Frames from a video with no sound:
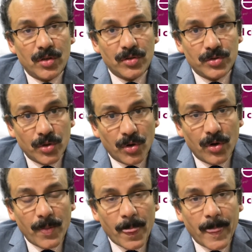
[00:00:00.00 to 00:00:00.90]

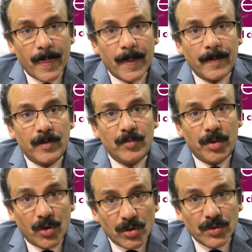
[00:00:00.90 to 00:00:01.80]
So
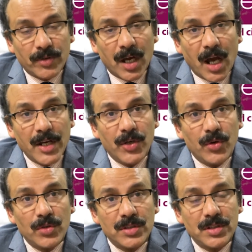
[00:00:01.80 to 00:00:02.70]
because of the high
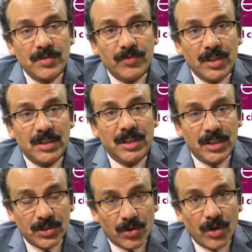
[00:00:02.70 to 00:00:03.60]
dose which
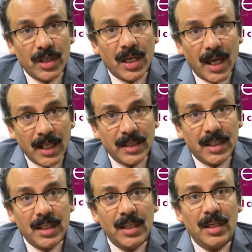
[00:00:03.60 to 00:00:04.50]
destroy
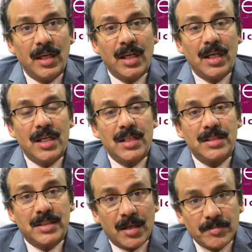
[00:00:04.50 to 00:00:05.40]
healthy
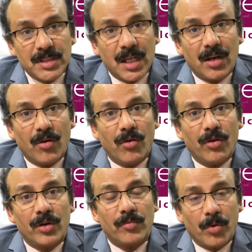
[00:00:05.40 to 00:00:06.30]
stem cell or
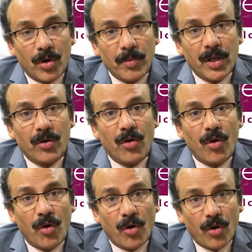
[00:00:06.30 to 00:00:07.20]
bone marrow
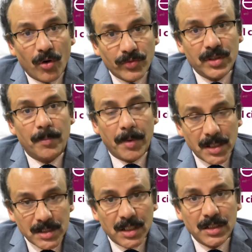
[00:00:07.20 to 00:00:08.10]
of the
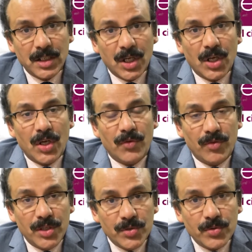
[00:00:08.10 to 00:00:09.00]
patient, we
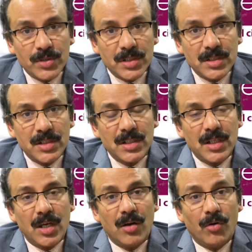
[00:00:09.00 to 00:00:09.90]
use
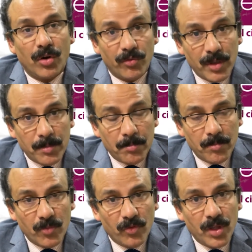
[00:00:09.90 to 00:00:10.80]
or we
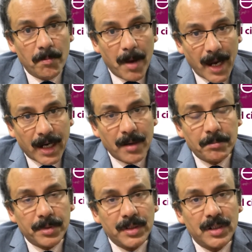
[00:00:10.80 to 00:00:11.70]
back up